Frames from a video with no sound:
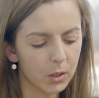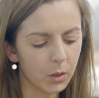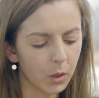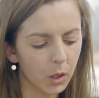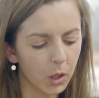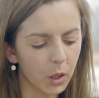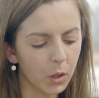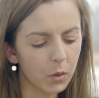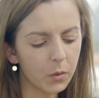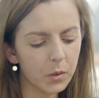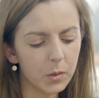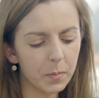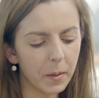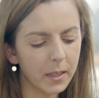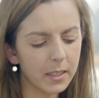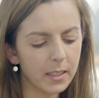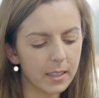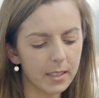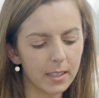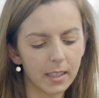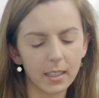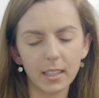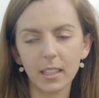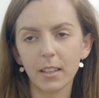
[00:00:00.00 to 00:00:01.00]
So you've spent a
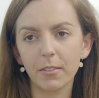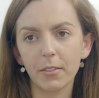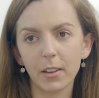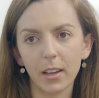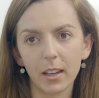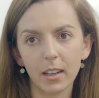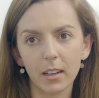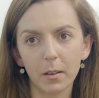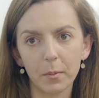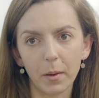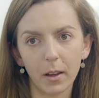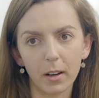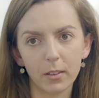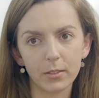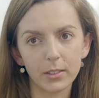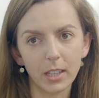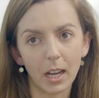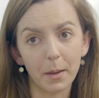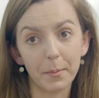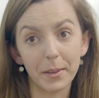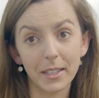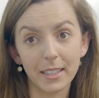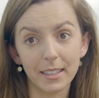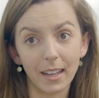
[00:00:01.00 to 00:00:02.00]
significant amount of
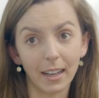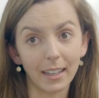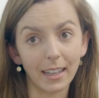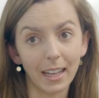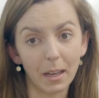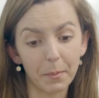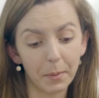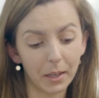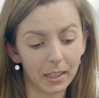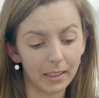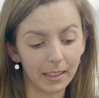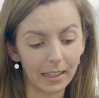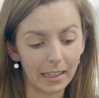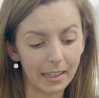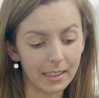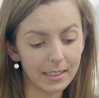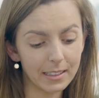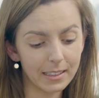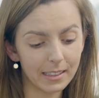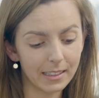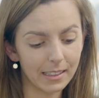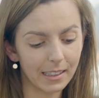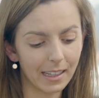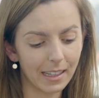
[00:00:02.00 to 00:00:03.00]
time in dynamic land.